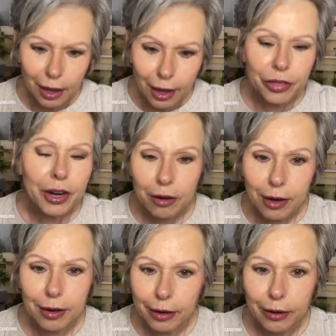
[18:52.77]
They're going to
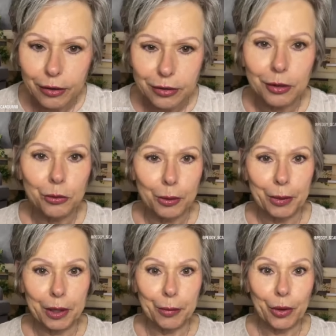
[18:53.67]
notice and rip it
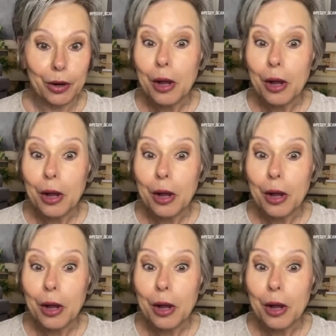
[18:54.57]
apart,